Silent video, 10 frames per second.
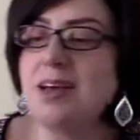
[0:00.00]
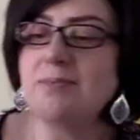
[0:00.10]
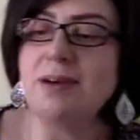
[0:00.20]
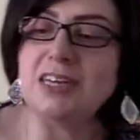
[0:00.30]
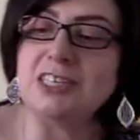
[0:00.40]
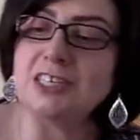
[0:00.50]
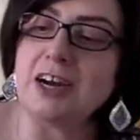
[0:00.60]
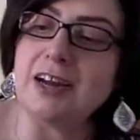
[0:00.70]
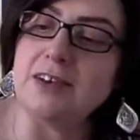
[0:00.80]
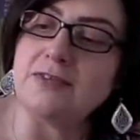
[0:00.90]
My
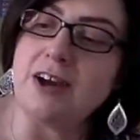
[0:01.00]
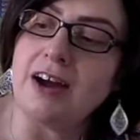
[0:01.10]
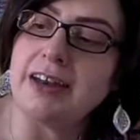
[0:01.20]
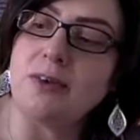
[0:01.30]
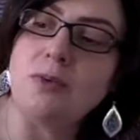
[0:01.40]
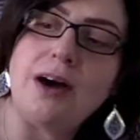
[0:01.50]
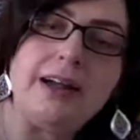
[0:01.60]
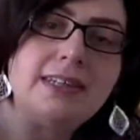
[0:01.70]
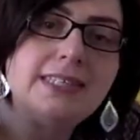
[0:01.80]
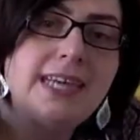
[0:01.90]
Giant Rider
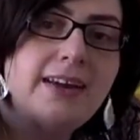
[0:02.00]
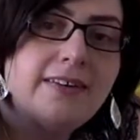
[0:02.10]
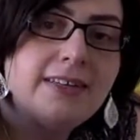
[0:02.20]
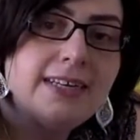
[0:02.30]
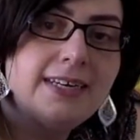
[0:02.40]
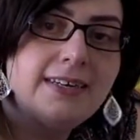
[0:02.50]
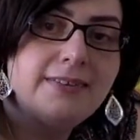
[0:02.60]
Wyatt Tarot deck.